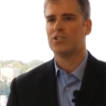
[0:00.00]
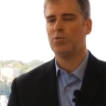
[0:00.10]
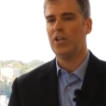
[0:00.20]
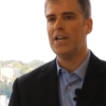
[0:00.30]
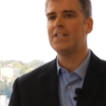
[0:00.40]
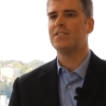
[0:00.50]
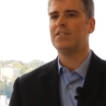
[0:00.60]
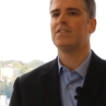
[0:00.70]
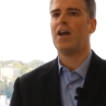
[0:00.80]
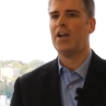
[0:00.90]
So the lens
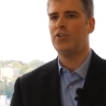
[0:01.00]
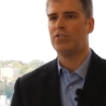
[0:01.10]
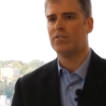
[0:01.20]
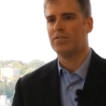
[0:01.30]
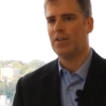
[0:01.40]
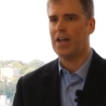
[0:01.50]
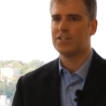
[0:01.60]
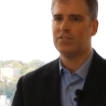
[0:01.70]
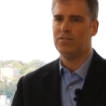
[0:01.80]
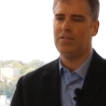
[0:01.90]
designer
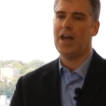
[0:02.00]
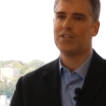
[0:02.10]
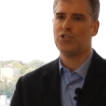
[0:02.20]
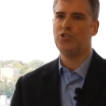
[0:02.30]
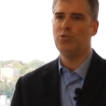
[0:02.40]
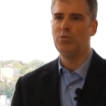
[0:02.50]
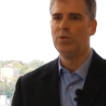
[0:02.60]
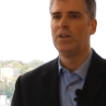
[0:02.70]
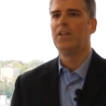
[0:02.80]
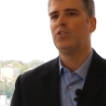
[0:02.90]
has, has to
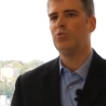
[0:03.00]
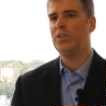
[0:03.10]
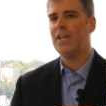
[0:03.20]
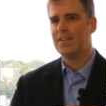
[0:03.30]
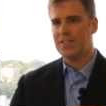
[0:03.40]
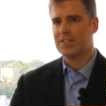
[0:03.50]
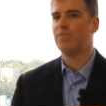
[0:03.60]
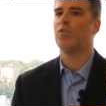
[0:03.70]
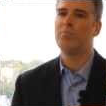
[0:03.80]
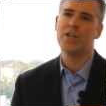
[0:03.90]
to get this
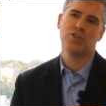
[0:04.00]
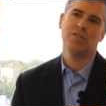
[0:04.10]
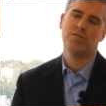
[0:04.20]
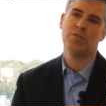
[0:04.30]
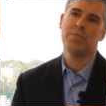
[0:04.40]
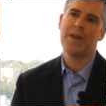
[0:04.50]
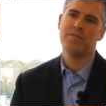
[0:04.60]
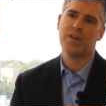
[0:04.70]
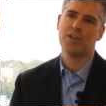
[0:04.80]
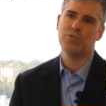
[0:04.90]
information from
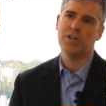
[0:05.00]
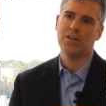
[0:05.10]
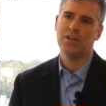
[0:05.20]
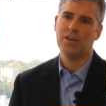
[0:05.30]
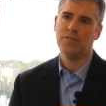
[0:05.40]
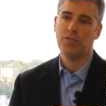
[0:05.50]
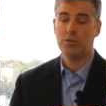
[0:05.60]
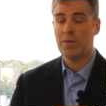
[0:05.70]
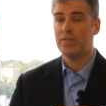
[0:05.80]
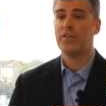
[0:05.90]
manufacturing uh, from
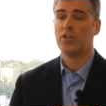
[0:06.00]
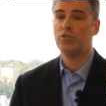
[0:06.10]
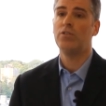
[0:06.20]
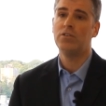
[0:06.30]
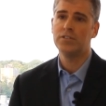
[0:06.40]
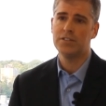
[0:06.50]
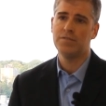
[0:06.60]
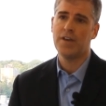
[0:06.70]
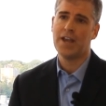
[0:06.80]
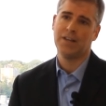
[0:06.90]
the manufacturers in
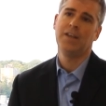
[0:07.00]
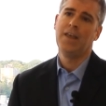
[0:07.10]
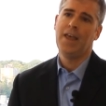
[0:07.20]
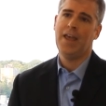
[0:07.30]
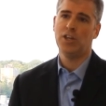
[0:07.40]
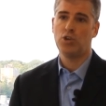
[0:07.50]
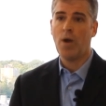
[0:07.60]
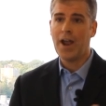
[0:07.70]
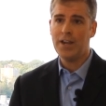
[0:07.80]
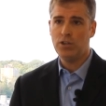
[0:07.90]
fact and
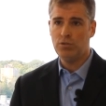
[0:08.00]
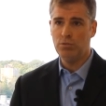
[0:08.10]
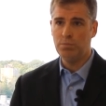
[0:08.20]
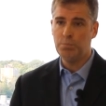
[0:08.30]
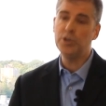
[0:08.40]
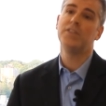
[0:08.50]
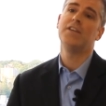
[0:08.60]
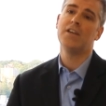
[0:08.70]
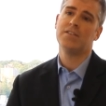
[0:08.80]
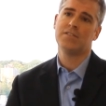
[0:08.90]
try to put
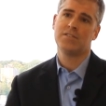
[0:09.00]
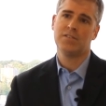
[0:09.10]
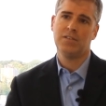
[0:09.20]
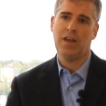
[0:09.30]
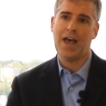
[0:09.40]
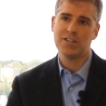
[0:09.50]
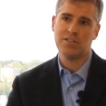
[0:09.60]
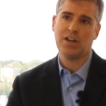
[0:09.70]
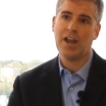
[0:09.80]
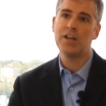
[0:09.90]
this as
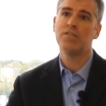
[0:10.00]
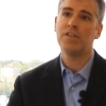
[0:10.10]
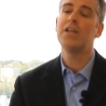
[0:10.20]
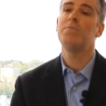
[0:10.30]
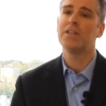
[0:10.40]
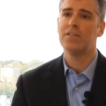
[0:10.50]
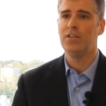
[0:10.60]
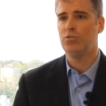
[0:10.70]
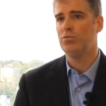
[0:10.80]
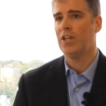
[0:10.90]
a kind of limit
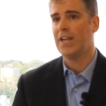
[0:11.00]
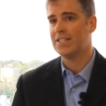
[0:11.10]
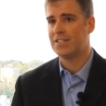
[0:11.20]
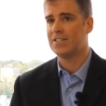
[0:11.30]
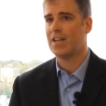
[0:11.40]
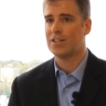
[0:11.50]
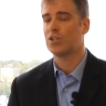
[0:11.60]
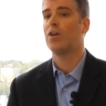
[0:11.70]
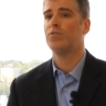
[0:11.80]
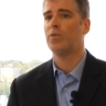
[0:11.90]
into the lens design
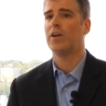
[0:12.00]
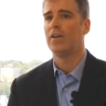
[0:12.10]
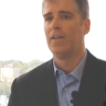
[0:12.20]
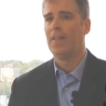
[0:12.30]
software.